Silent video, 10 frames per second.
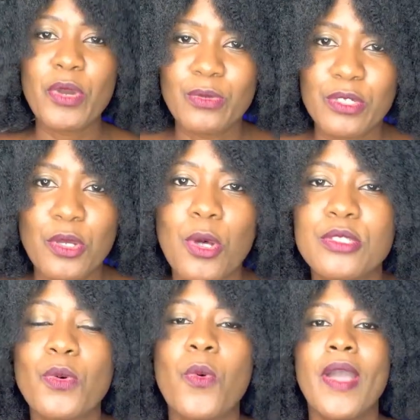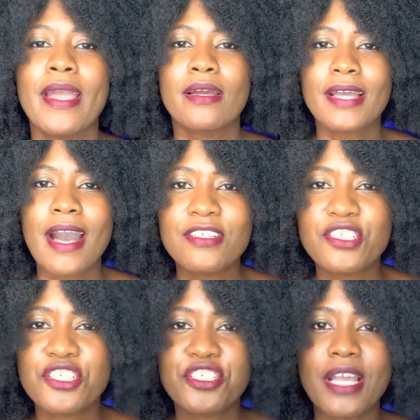point was also
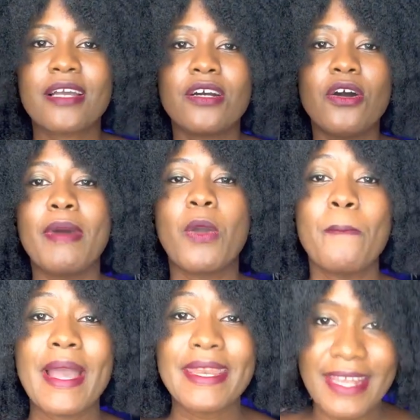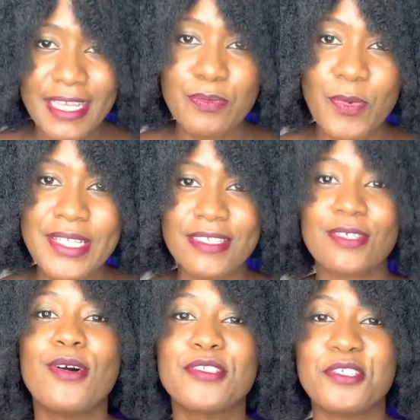culture shock, or my next point is
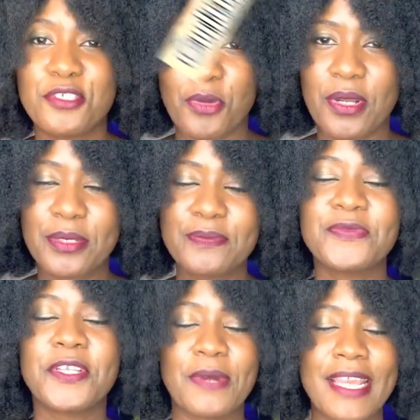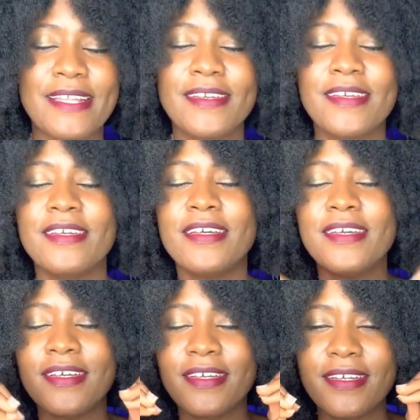culture shock, right?
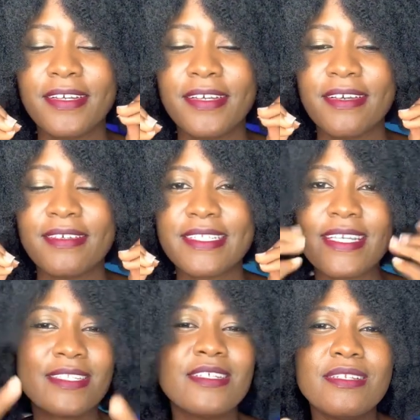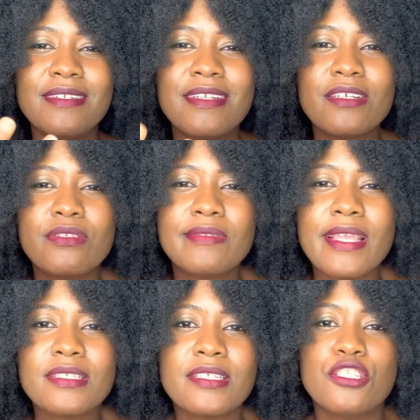There's little
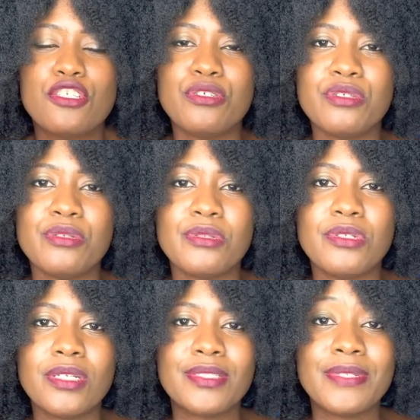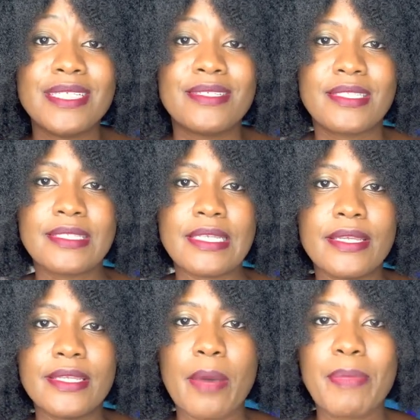things that you don't really
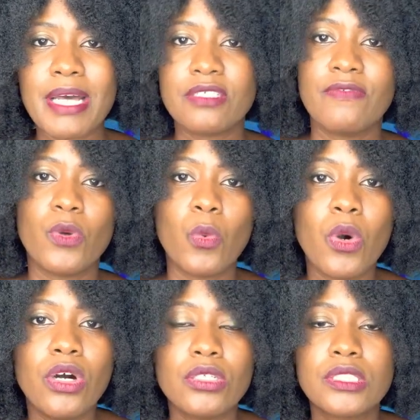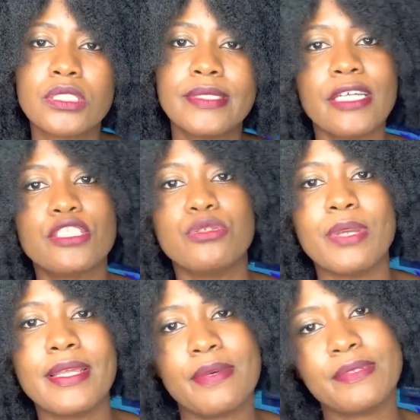see in our parts of the world that you
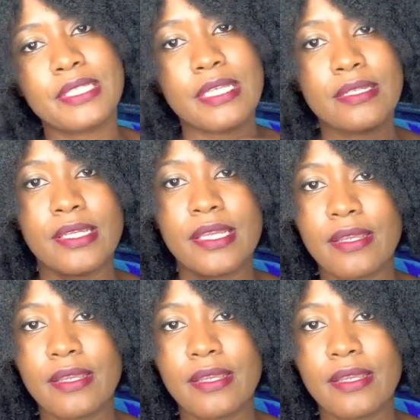end up seeing